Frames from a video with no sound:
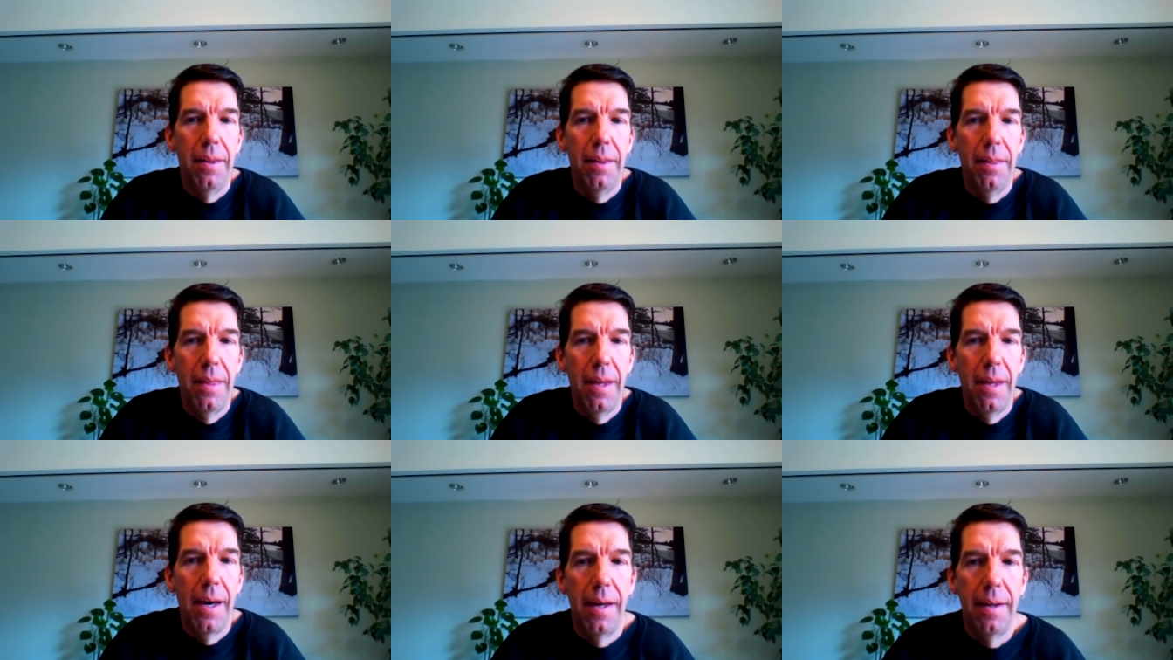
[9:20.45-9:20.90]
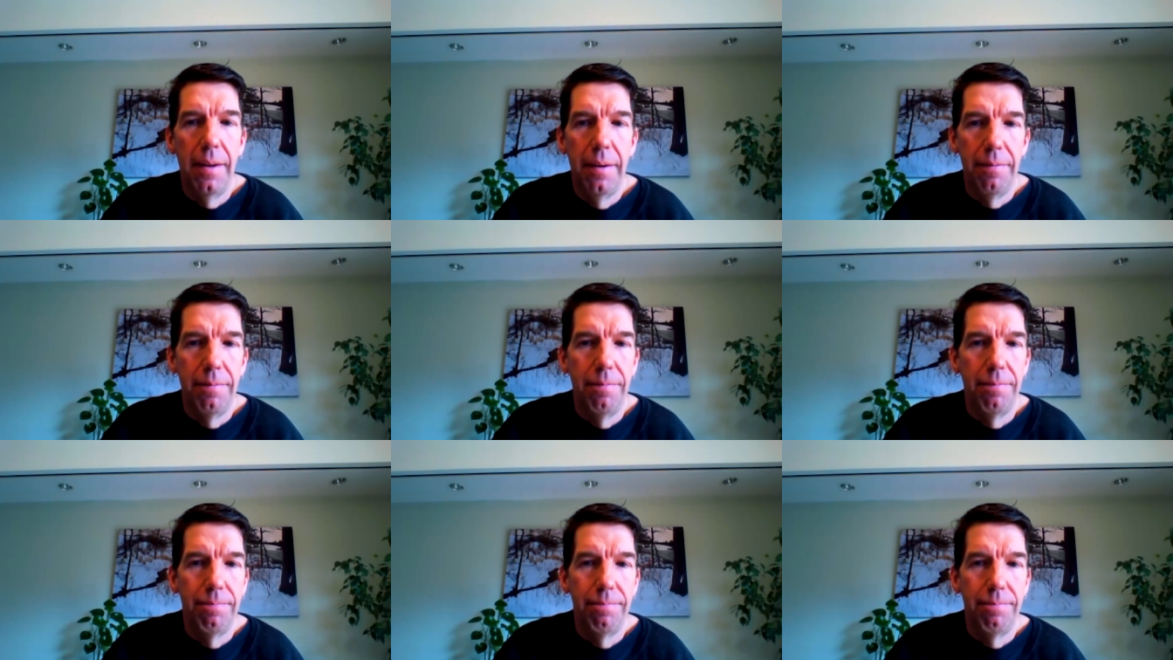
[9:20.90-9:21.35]

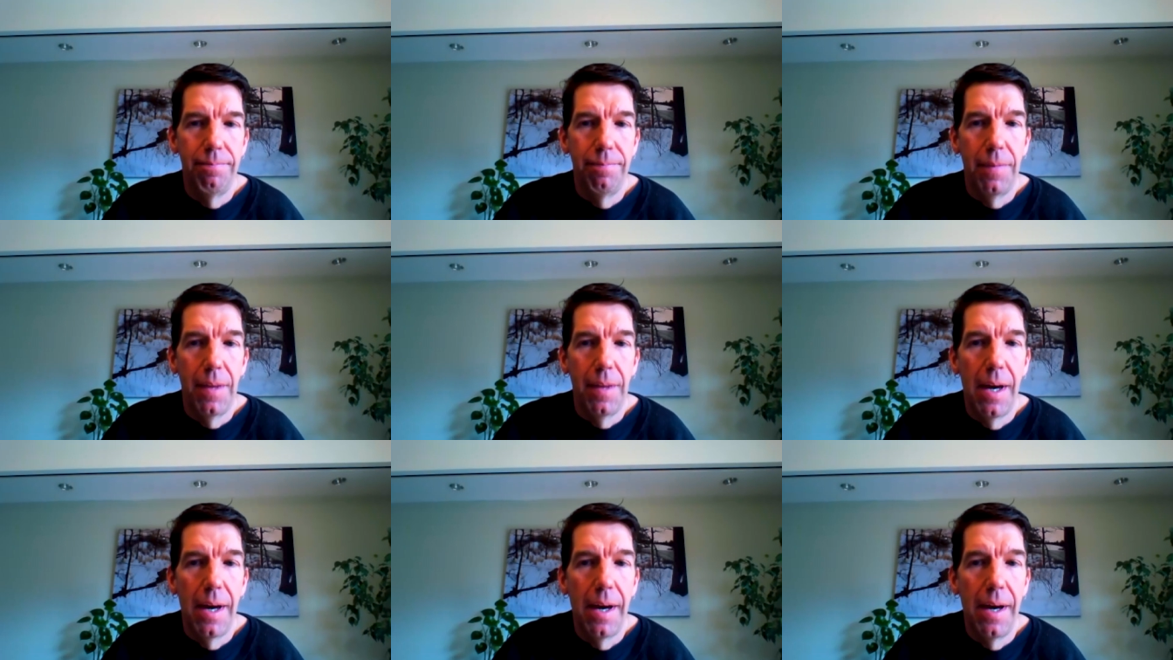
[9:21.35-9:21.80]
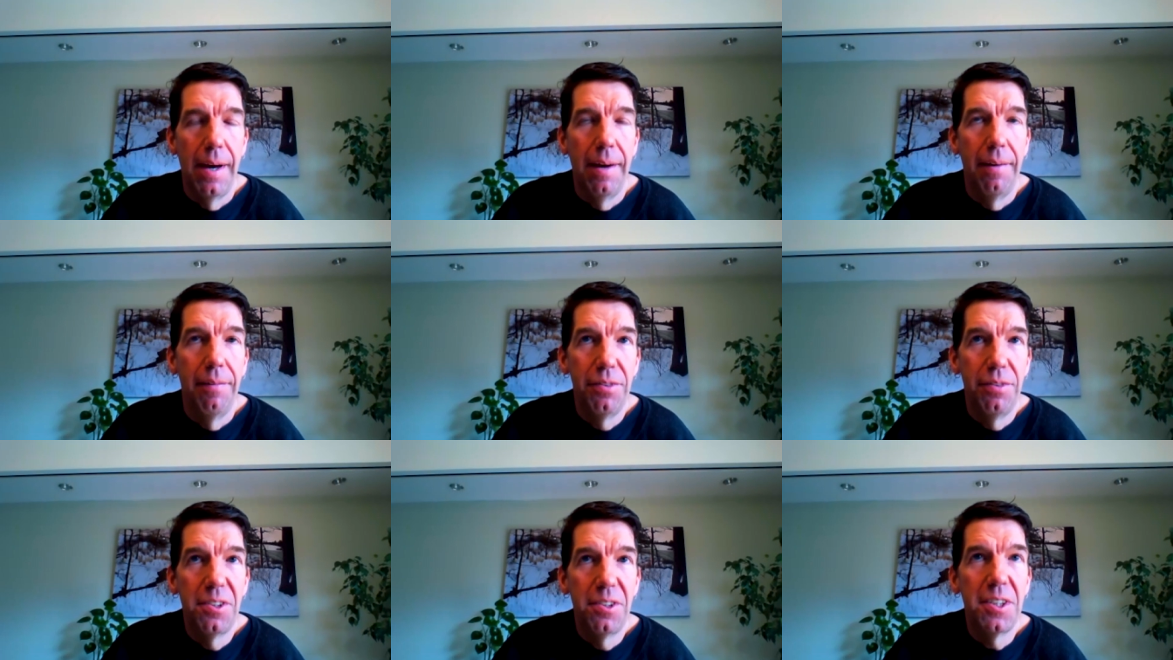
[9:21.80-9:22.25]
that
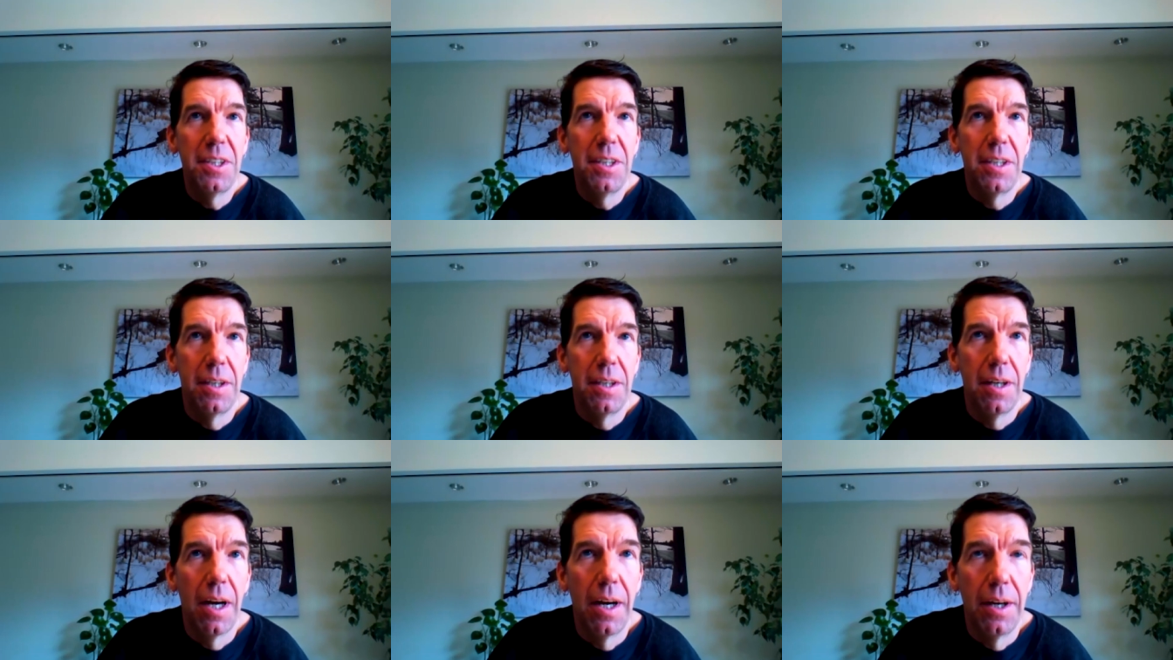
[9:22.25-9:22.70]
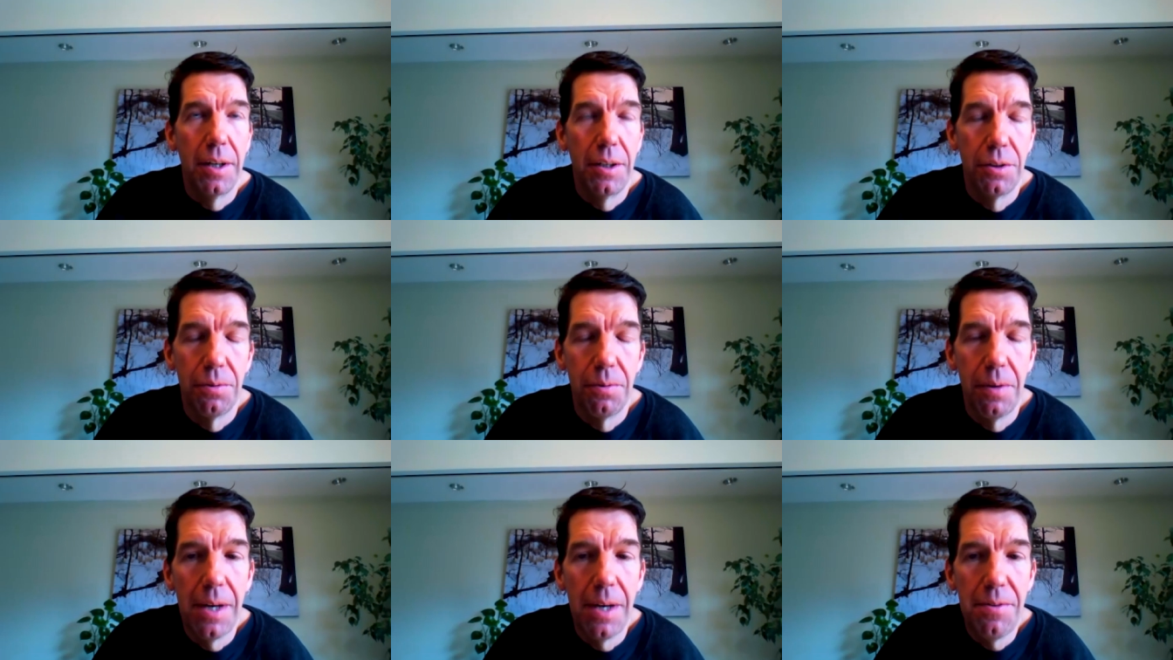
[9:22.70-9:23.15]
I've seen on
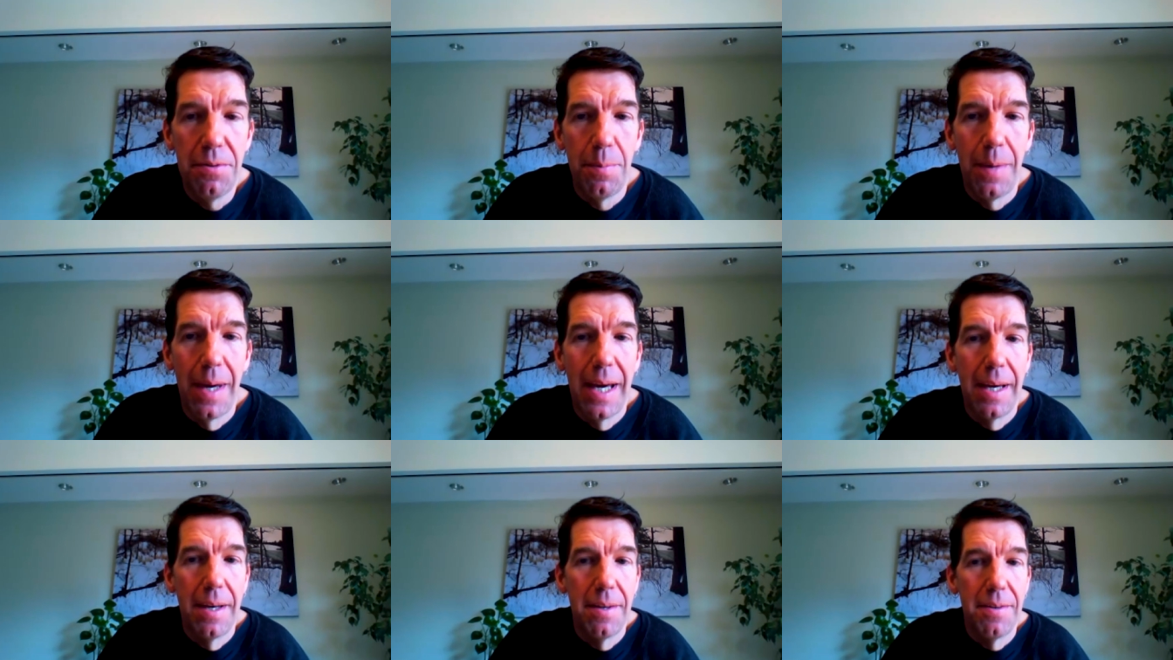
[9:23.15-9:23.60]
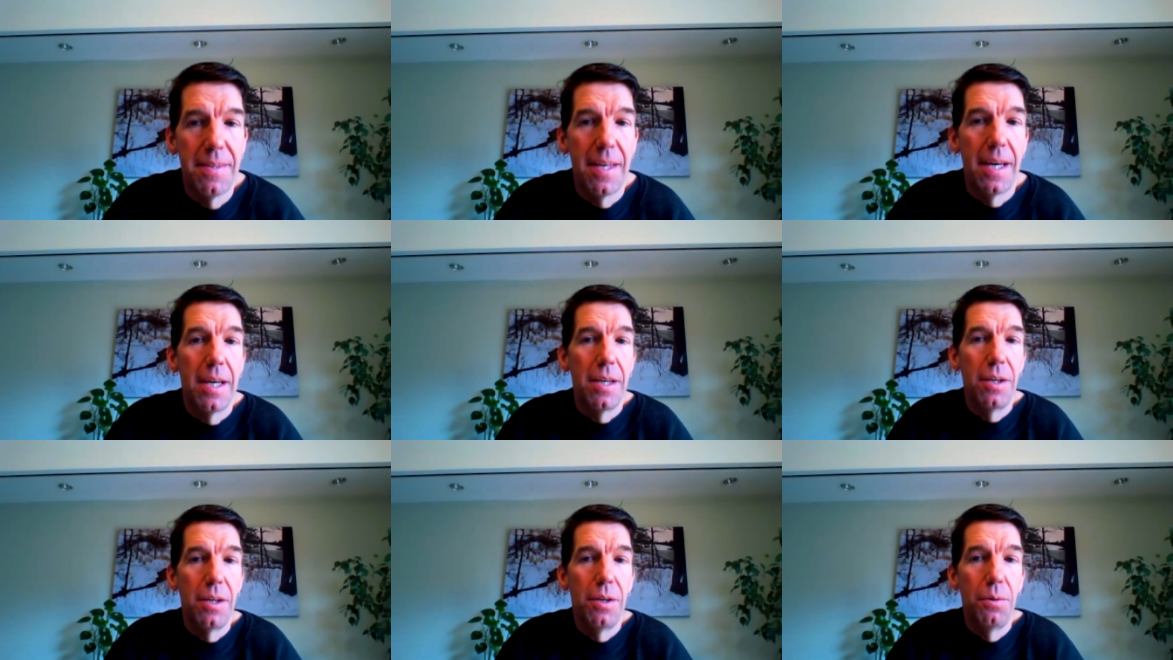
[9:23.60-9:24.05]
your resume is
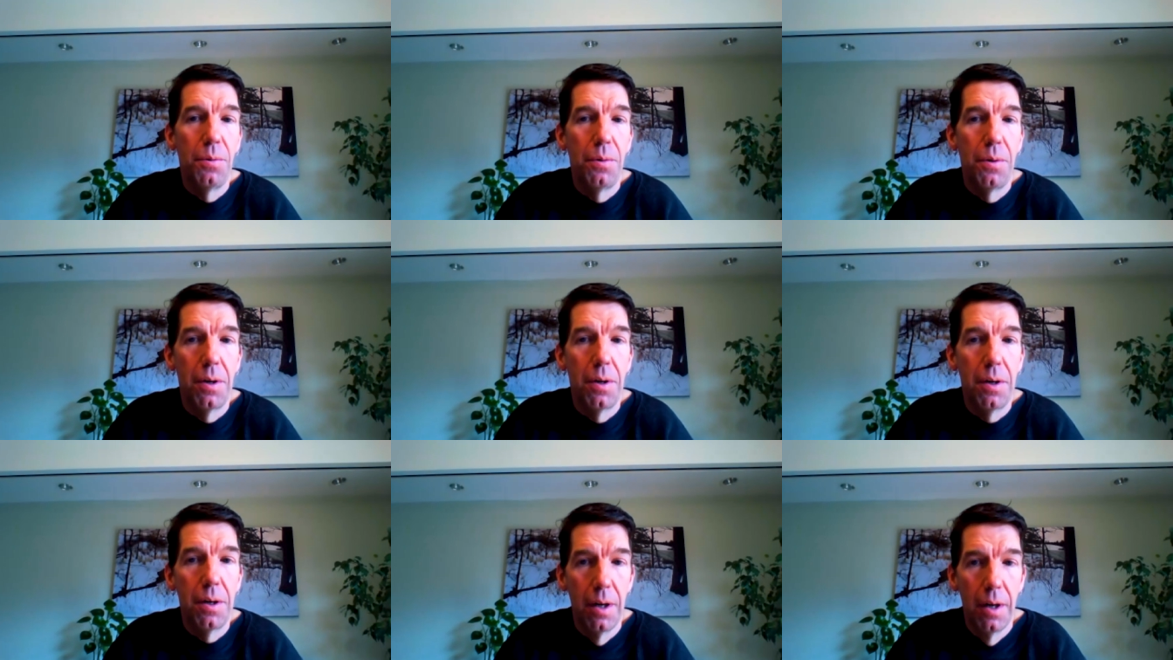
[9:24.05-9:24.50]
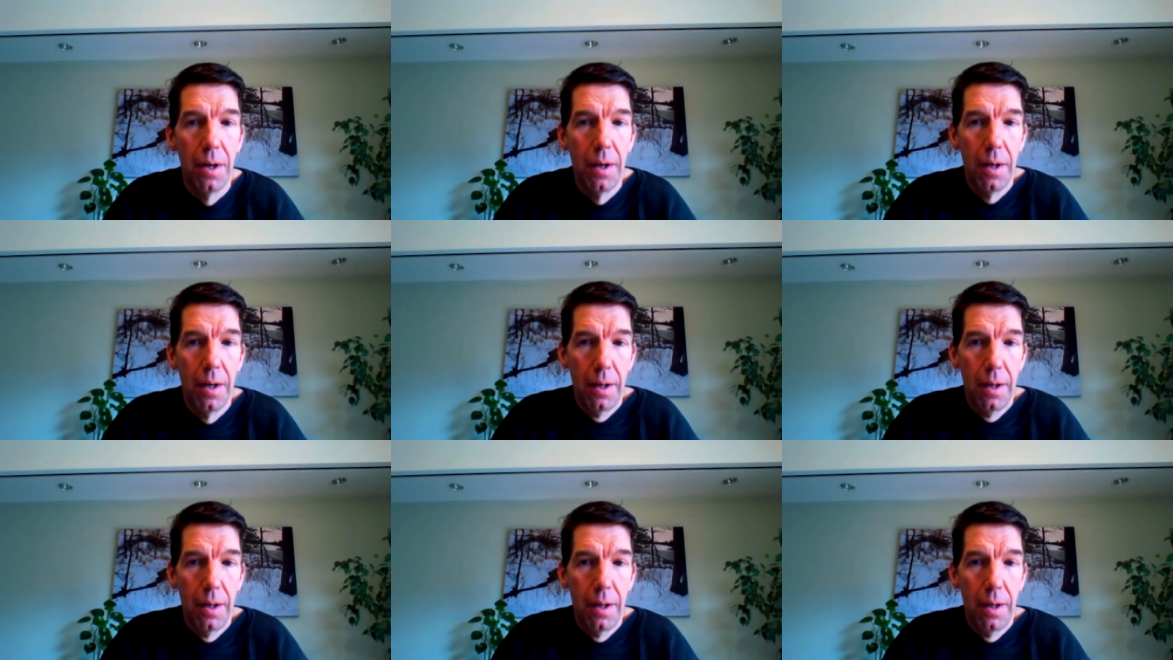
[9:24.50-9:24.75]
that you were